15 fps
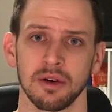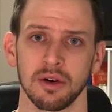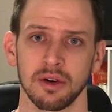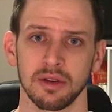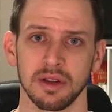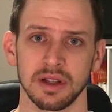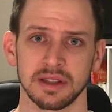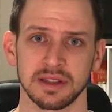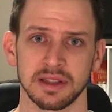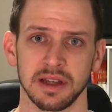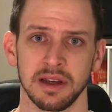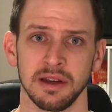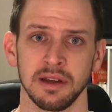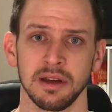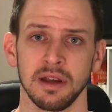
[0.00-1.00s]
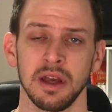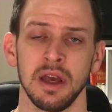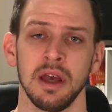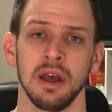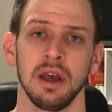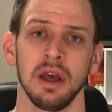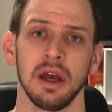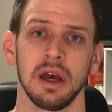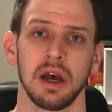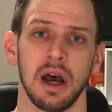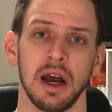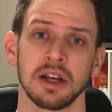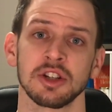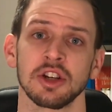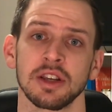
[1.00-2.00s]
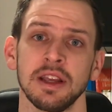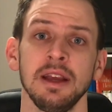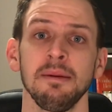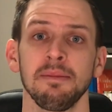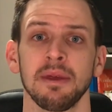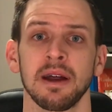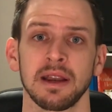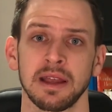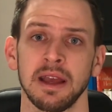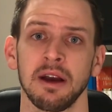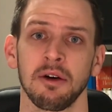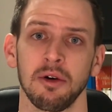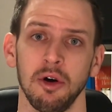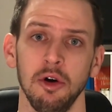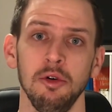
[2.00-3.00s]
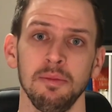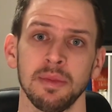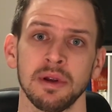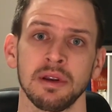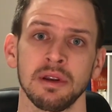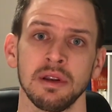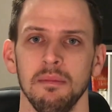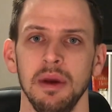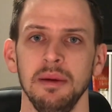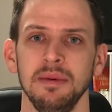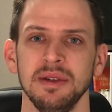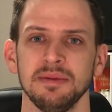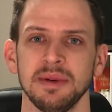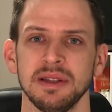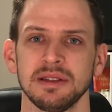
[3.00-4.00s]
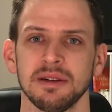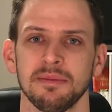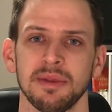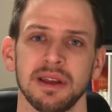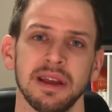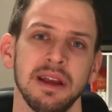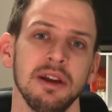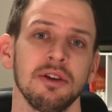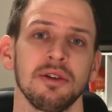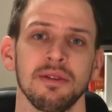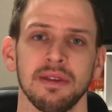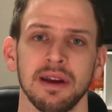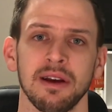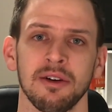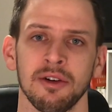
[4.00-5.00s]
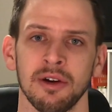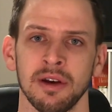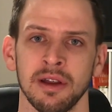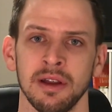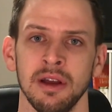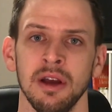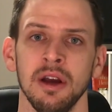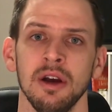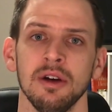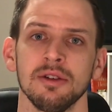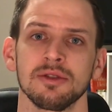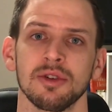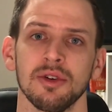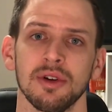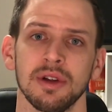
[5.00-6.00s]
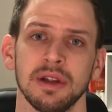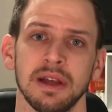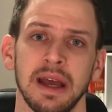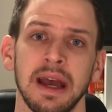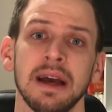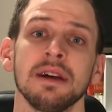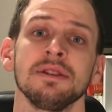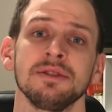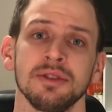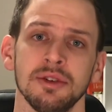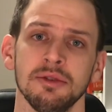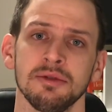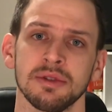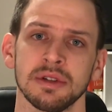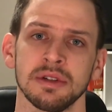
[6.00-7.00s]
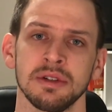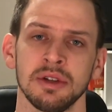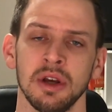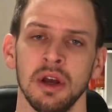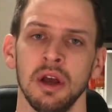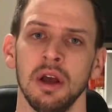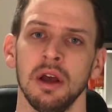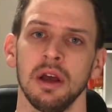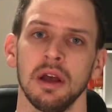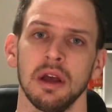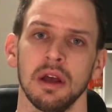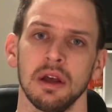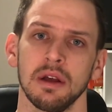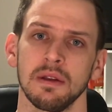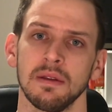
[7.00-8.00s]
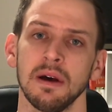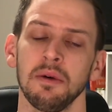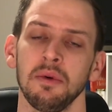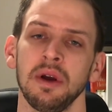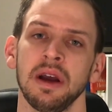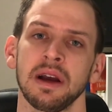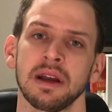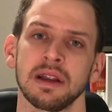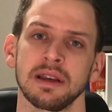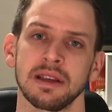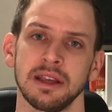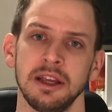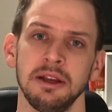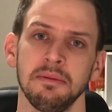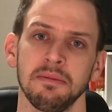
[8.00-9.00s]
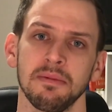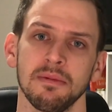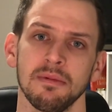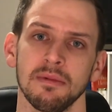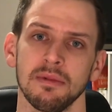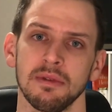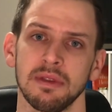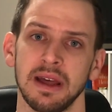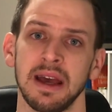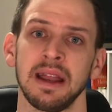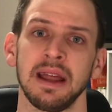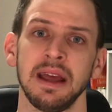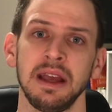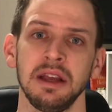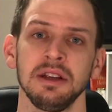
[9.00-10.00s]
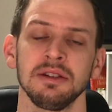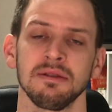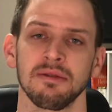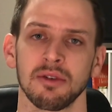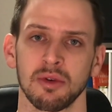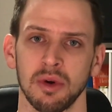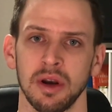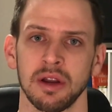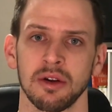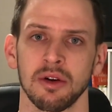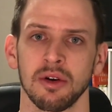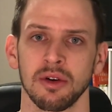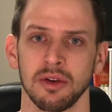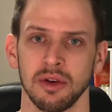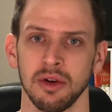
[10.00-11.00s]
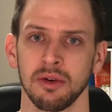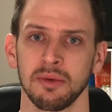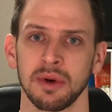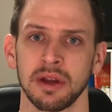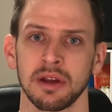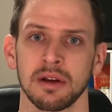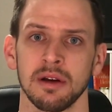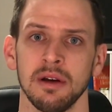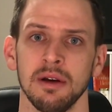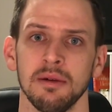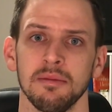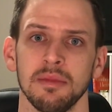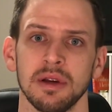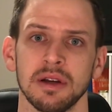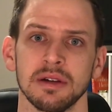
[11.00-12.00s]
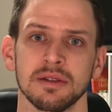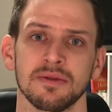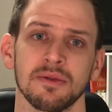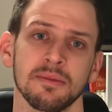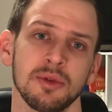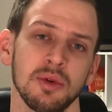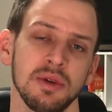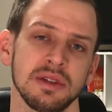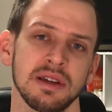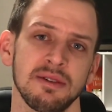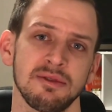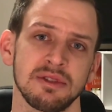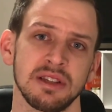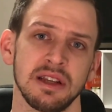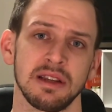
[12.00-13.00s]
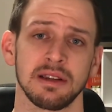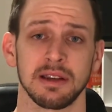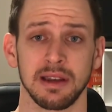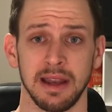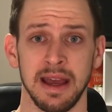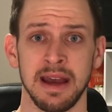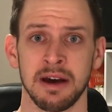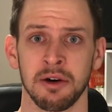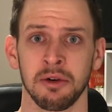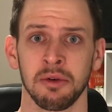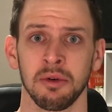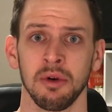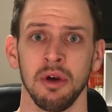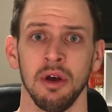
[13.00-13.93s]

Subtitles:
card, let's say, I should keep that account open, maybe spend something here and there on it so that it has usage. That way I can keep that age of the credit card going, because from 2017 to now,